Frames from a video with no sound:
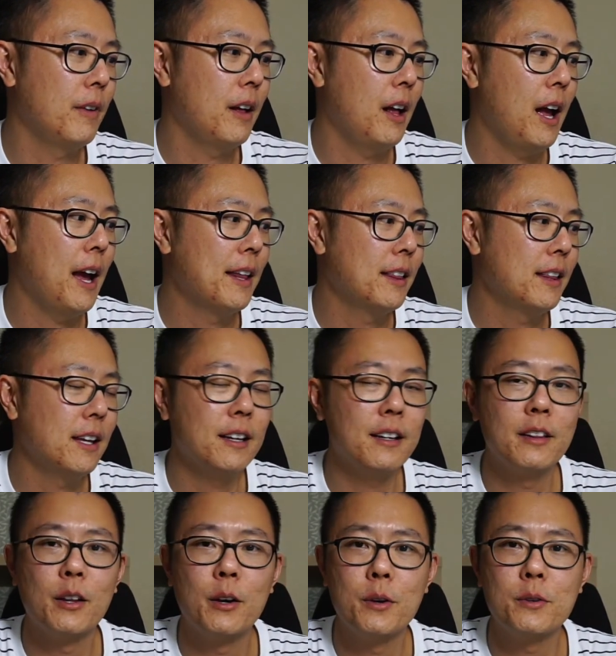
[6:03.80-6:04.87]
I think
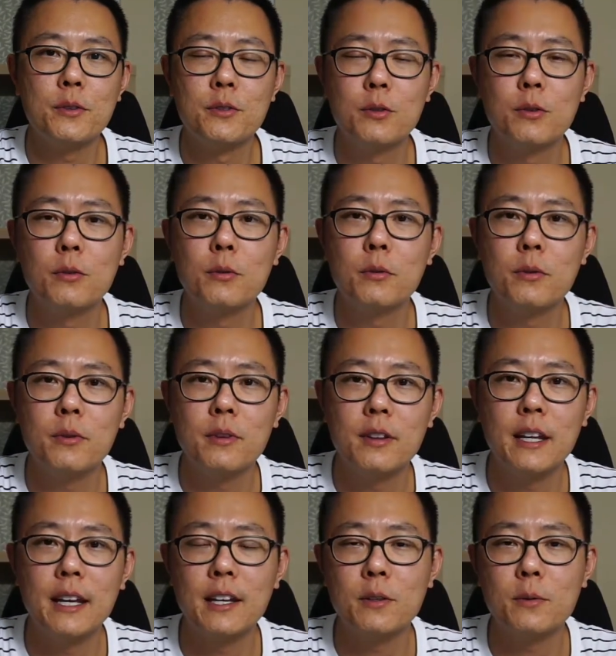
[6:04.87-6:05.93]
those two
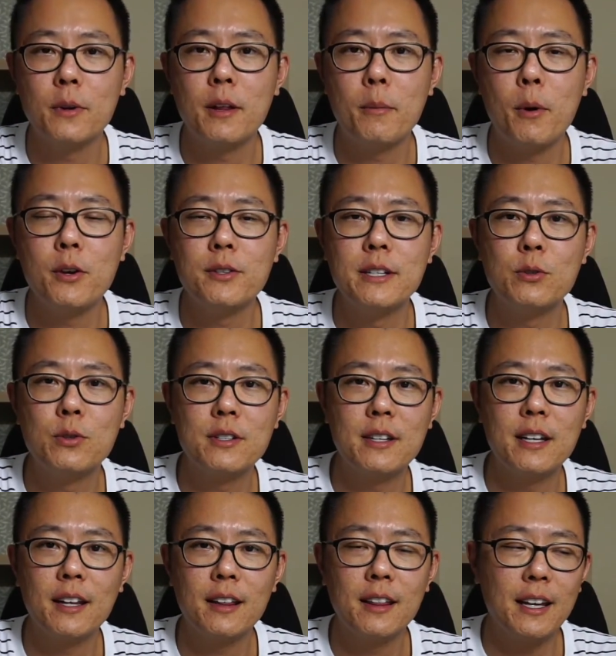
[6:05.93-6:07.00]
things were the most
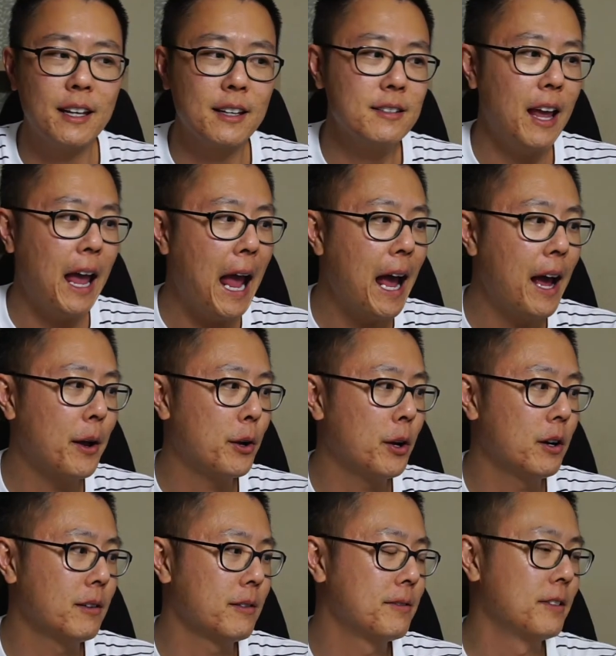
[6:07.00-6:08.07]
interesting things out
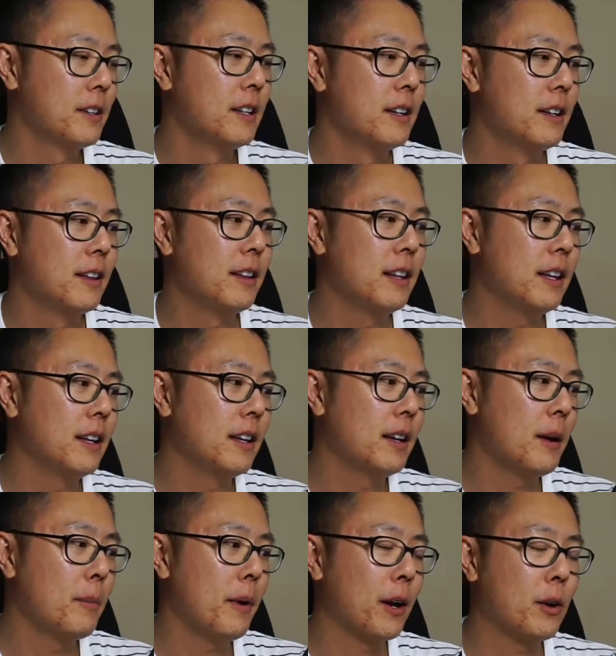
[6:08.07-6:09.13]
of the uh,
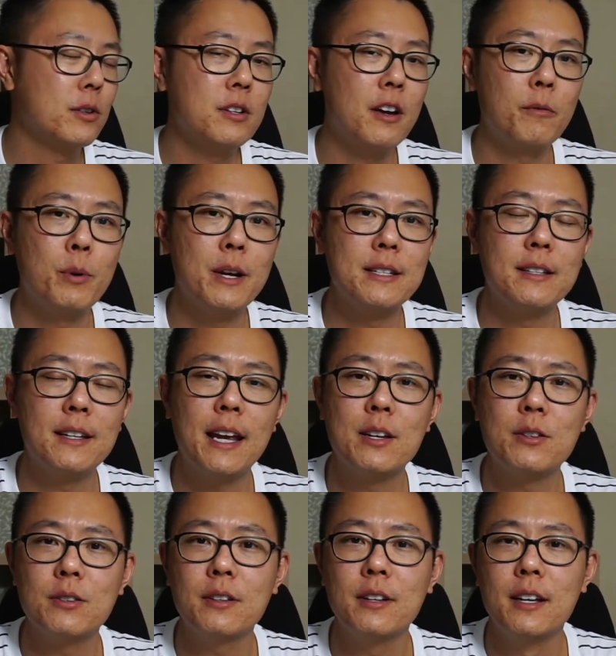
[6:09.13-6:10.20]
Microsoft
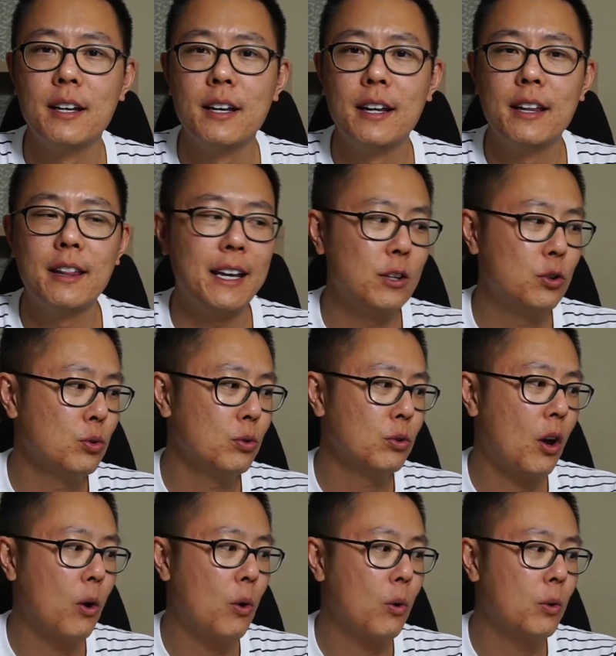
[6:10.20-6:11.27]
presentation. They do
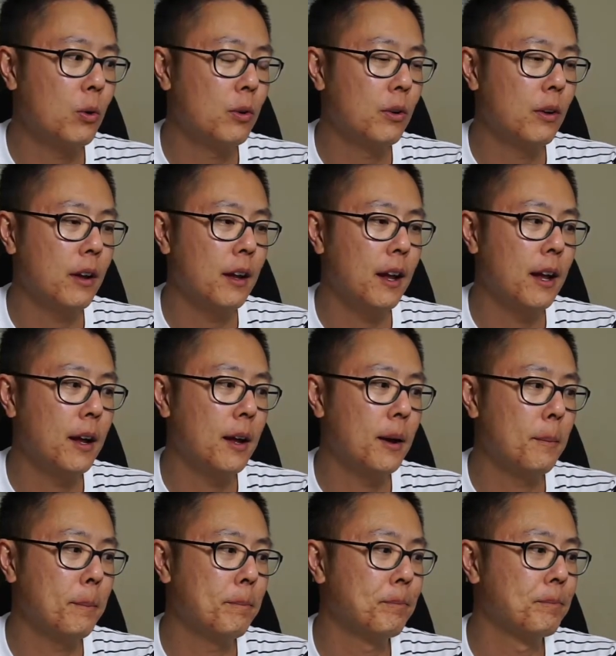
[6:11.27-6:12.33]
go
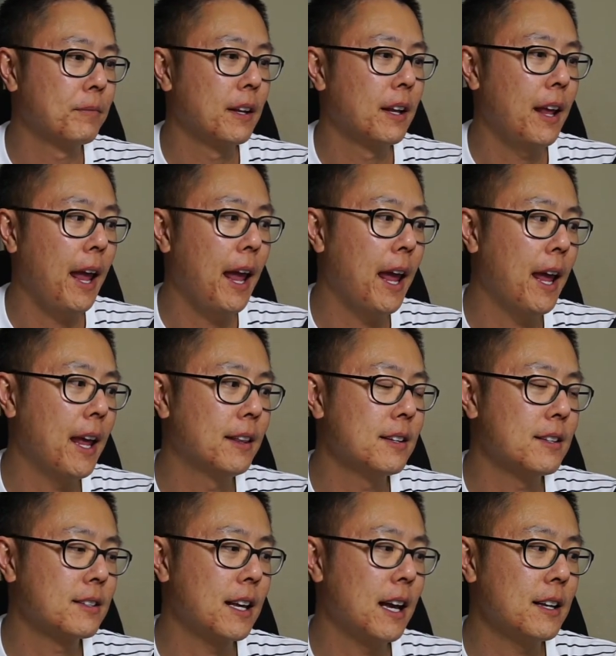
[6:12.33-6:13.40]
um, and
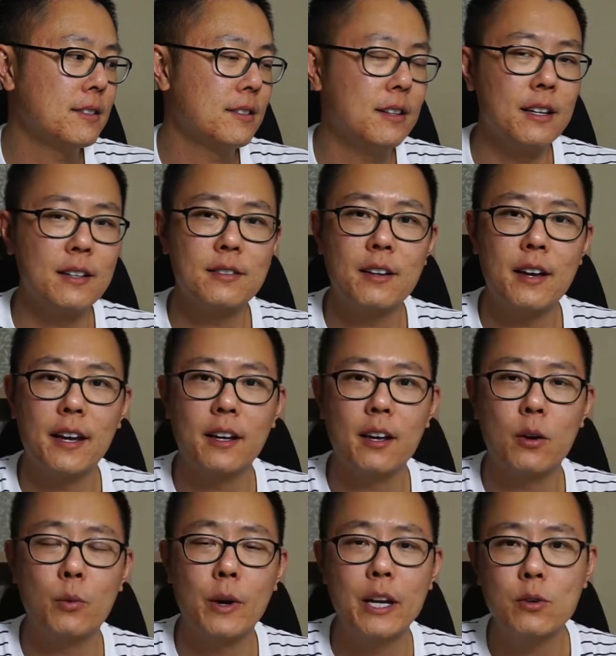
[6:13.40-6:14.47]
discuss things like uh,
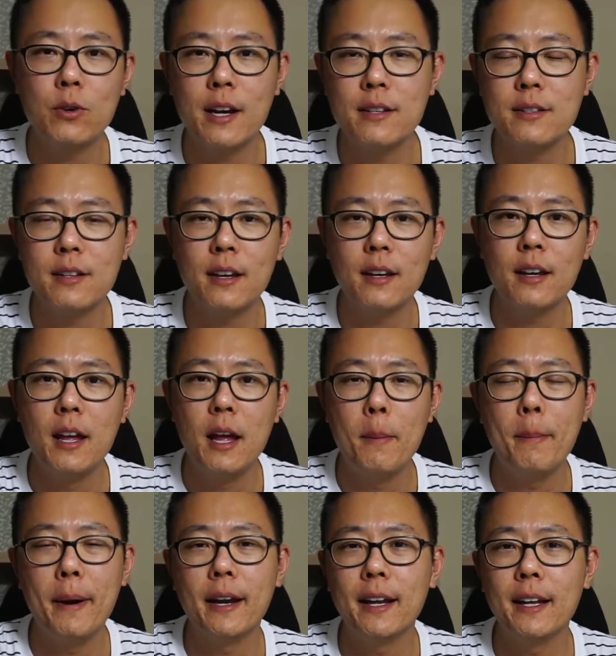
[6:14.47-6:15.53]
ray tracing,
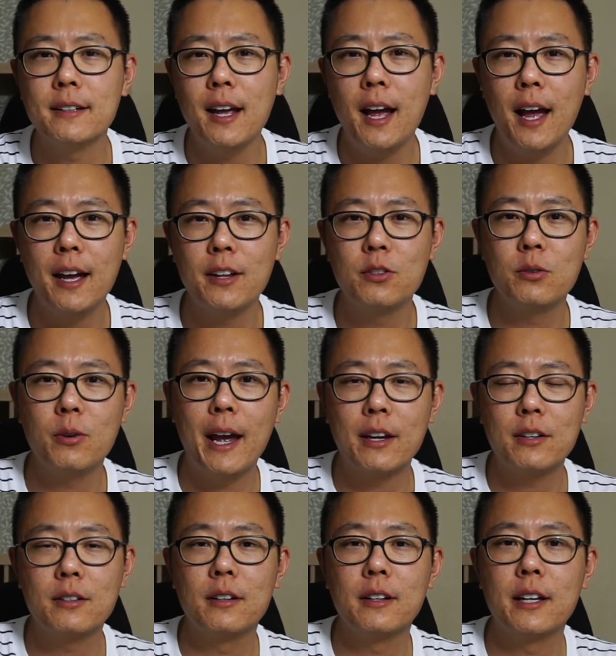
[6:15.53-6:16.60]
but it's hard to
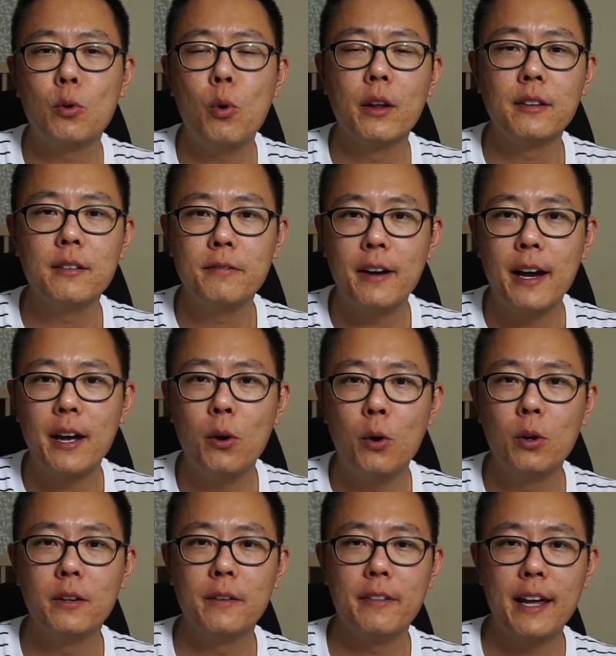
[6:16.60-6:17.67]
actually quantify
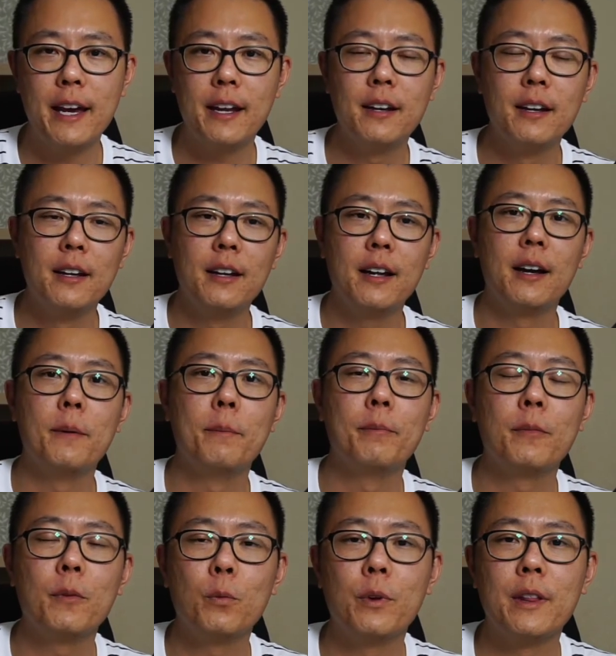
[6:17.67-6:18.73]
all of that um,
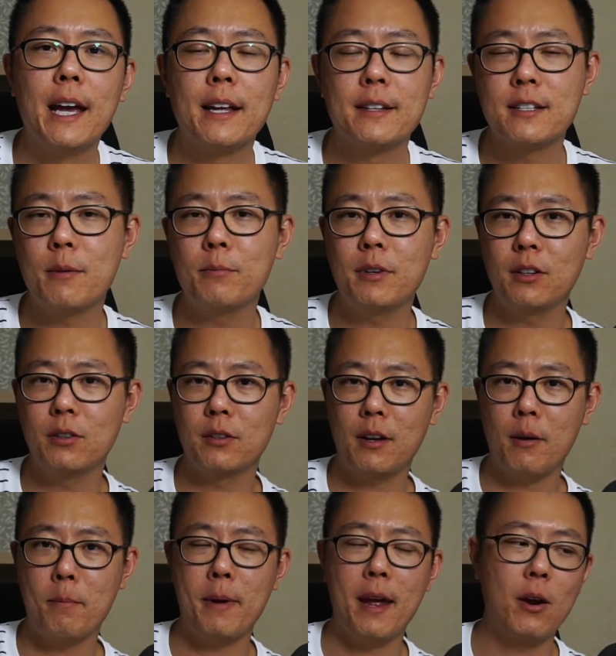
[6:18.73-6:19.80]
without something to
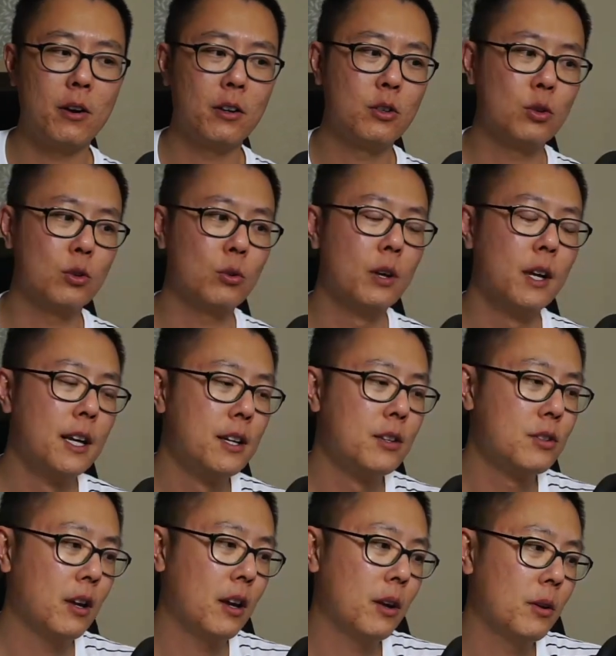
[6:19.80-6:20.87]
compare it to.
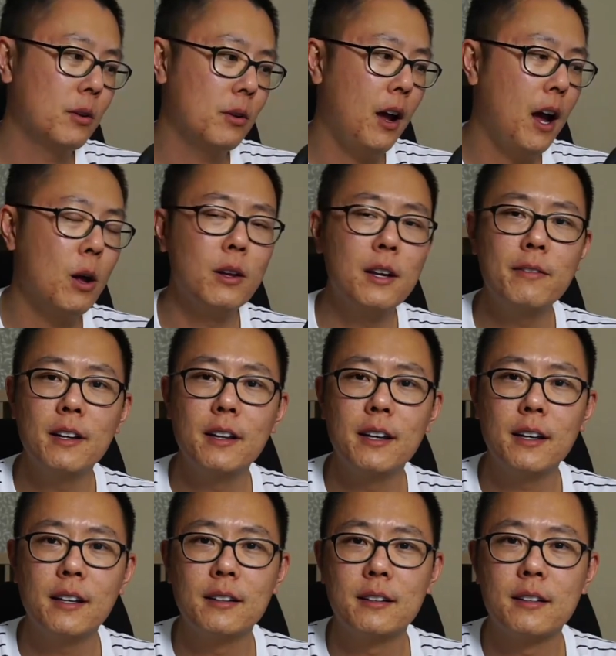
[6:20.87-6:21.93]
So I'll leave a
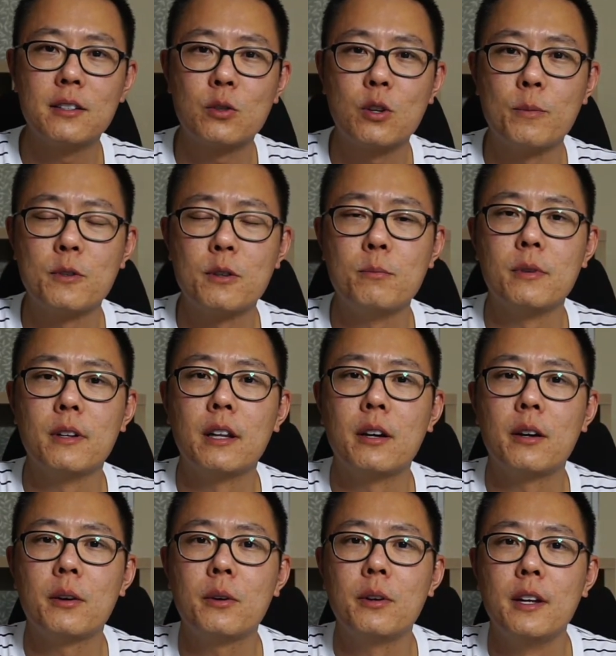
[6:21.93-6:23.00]
link in the description
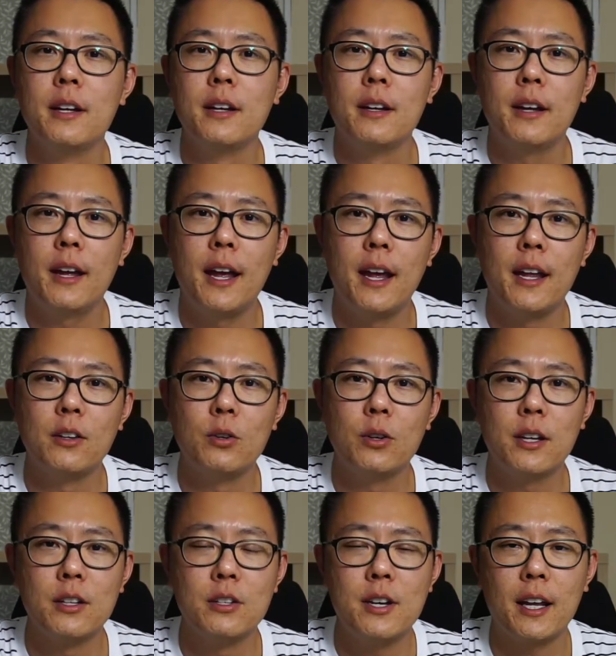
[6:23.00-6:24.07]
below and you
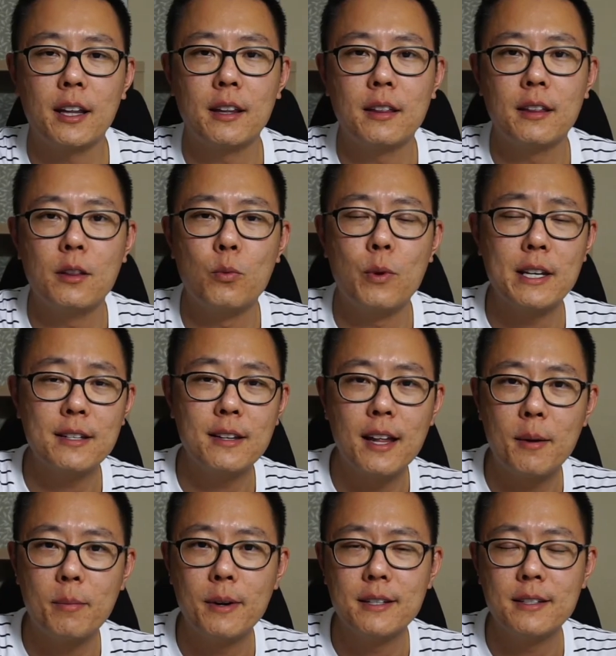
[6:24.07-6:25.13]
can check the rest of
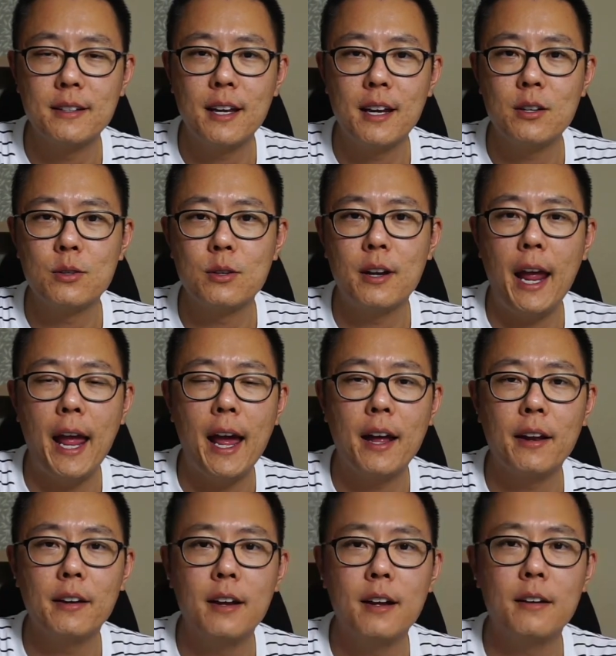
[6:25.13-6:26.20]
that presentation out
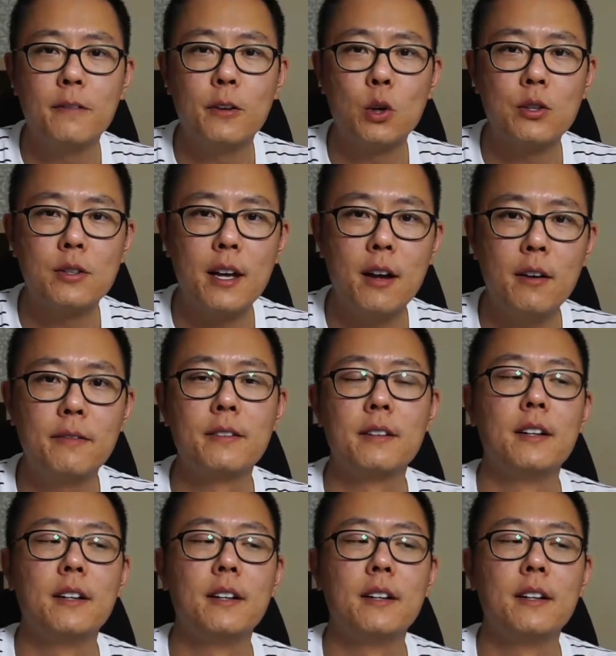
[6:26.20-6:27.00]
uh, for yourself.